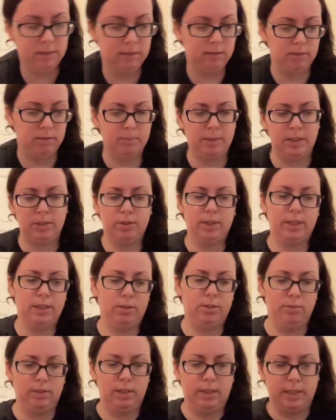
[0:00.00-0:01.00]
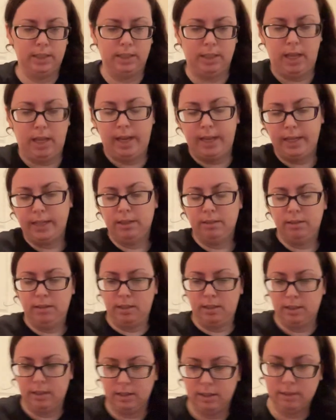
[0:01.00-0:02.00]
So I might try to do it online,
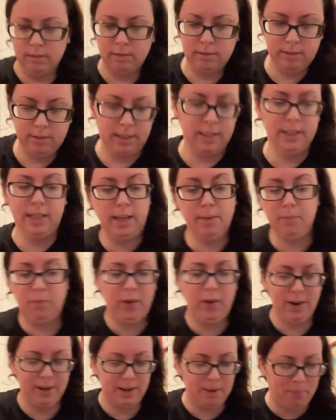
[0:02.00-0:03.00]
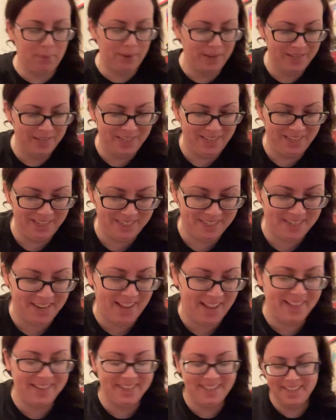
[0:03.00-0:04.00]
uh, since I am very
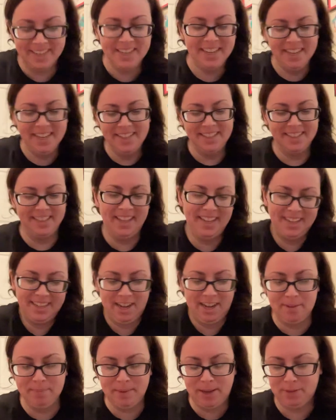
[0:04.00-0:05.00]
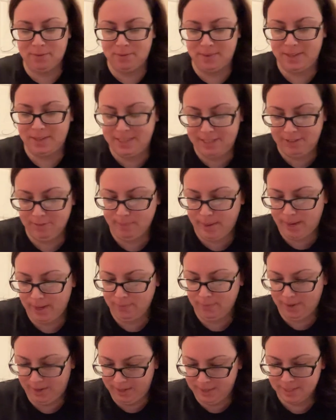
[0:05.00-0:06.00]
opinionated. Like, I'm not afraid to give my
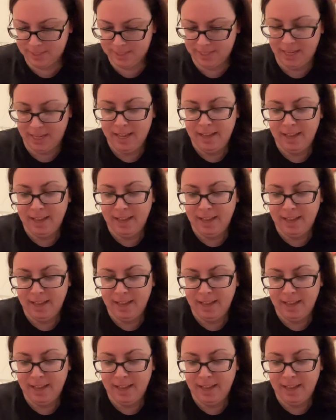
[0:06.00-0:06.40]
advice.